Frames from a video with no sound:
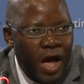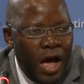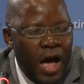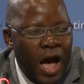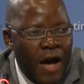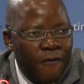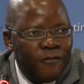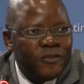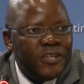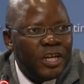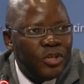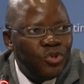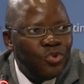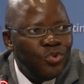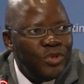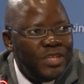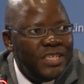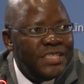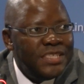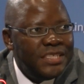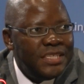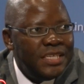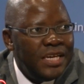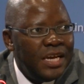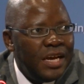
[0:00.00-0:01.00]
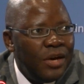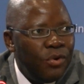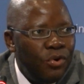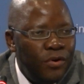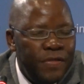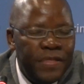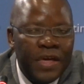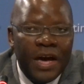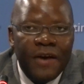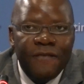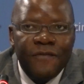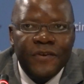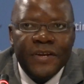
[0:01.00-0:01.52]
after Tunisia
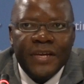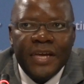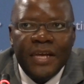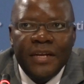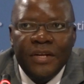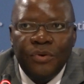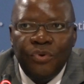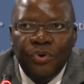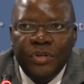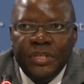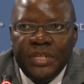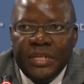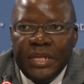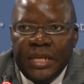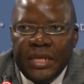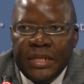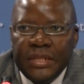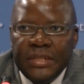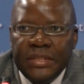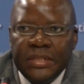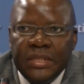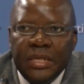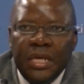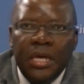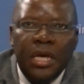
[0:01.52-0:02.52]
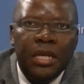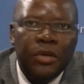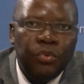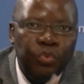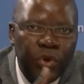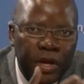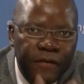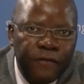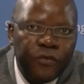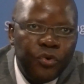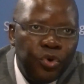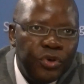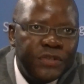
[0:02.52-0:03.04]
on the African continent, and
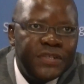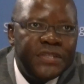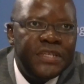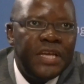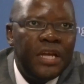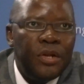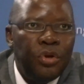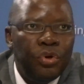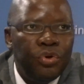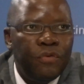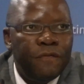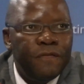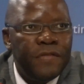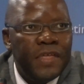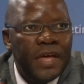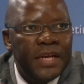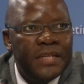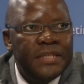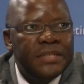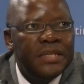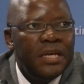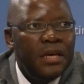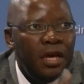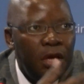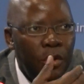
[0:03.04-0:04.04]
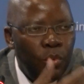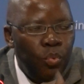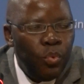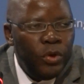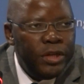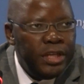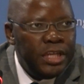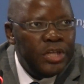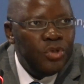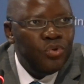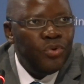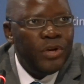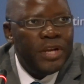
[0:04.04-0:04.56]
we have lost a lot of that. We
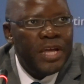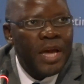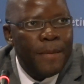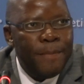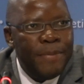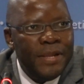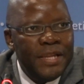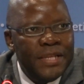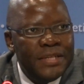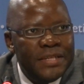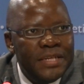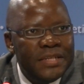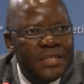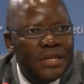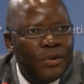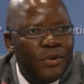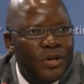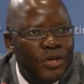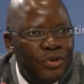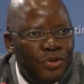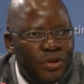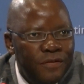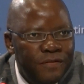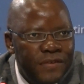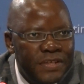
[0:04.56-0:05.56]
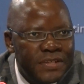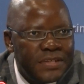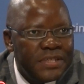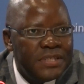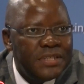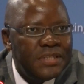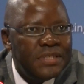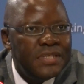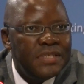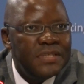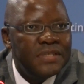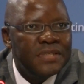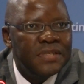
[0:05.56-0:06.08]
need to rehabilitate our
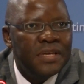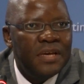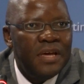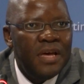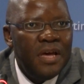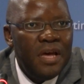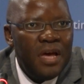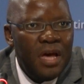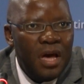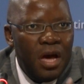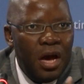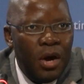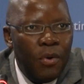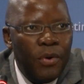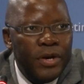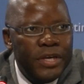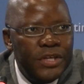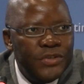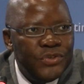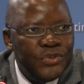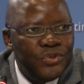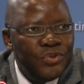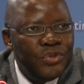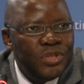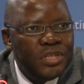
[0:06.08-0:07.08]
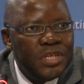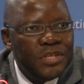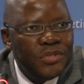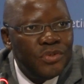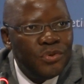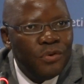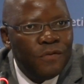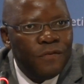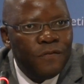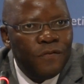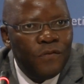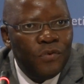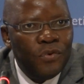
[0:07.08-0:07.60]
universities, our institutions
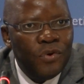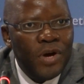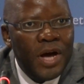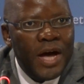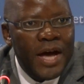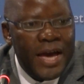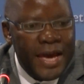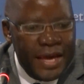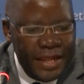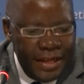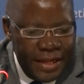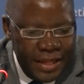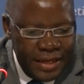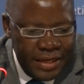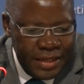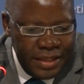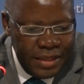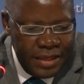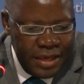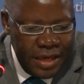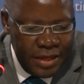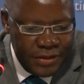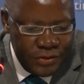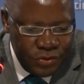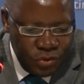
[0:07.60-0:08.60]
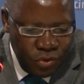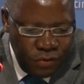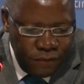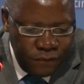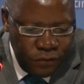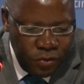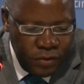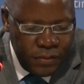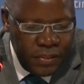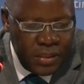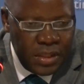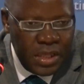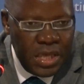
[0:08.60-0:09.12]
of higher learning, and so
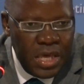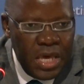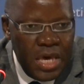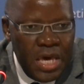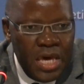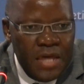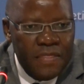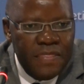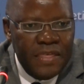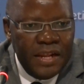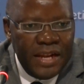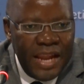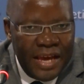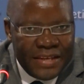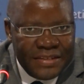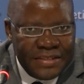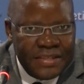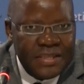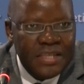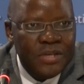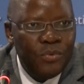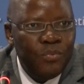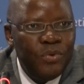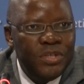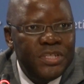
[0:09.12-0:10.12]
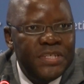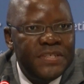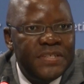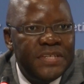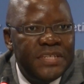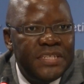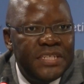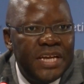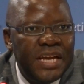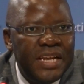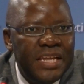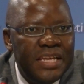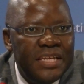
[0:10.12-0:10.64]
forth. The last thing, which is
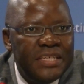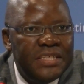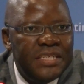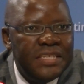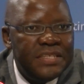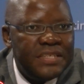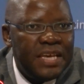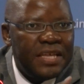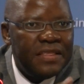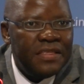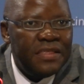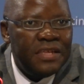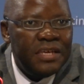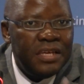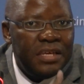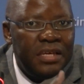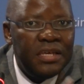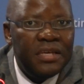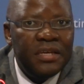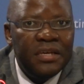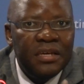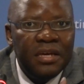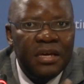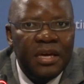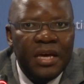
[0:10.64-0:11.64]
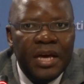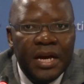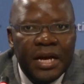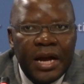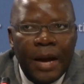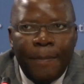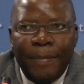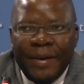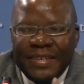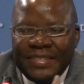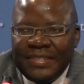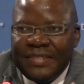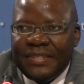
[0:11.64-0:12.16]
a challenge, is I think
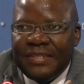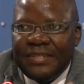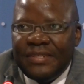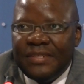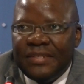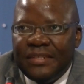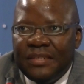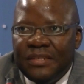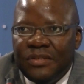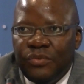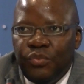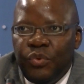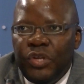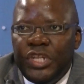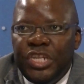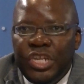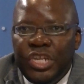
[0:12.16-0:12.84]
capacity. We